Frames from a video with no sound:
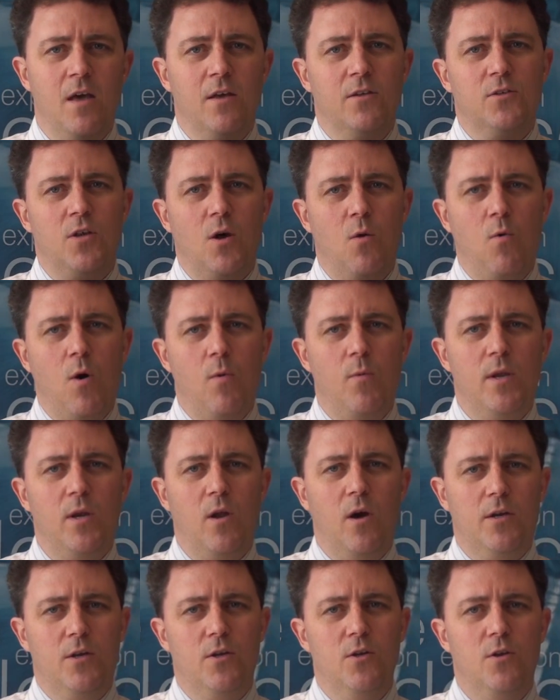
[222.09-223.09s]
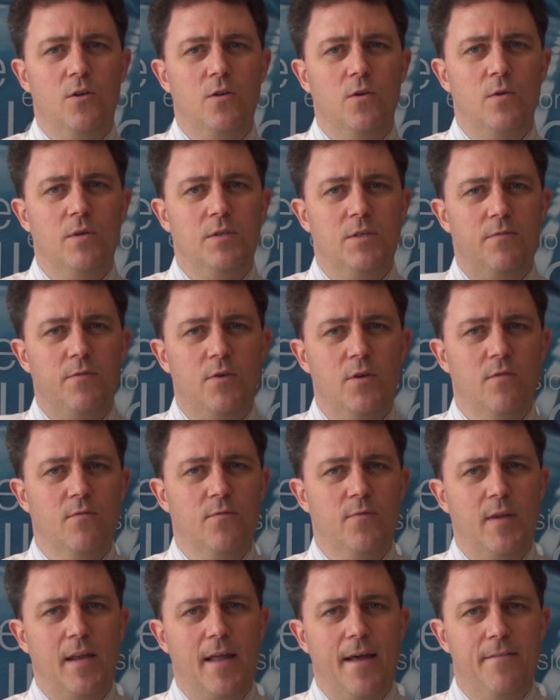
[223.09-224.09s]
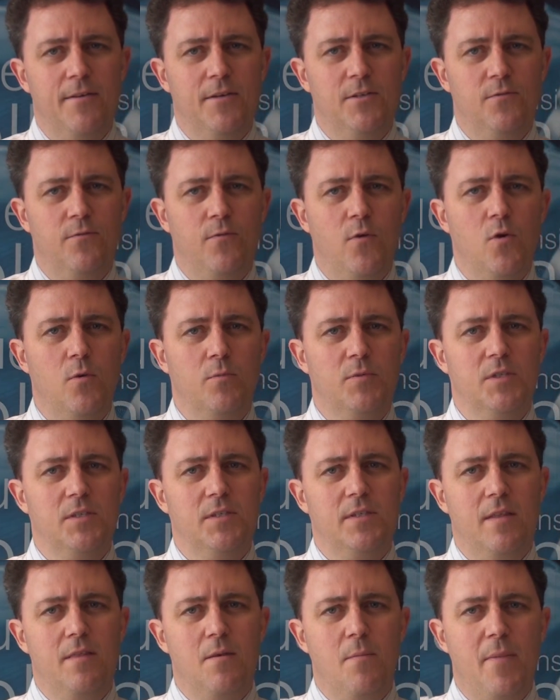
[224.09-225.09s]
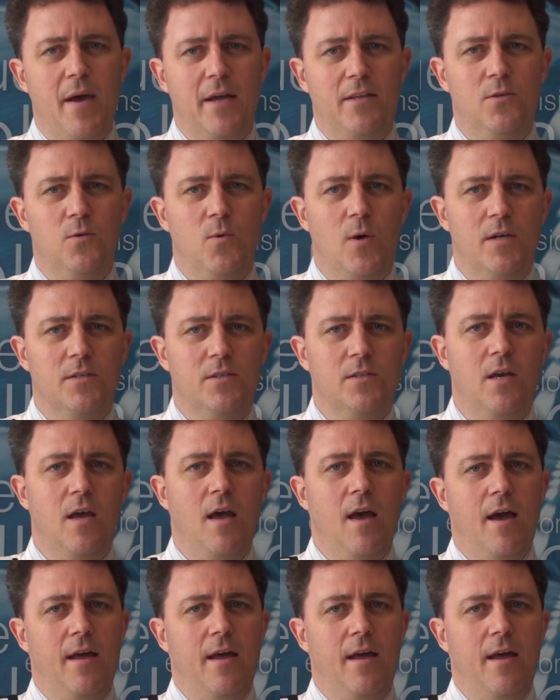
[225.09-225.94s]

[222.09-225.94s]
So what we'd like you to do is if you can fill out these forms and send them back to us,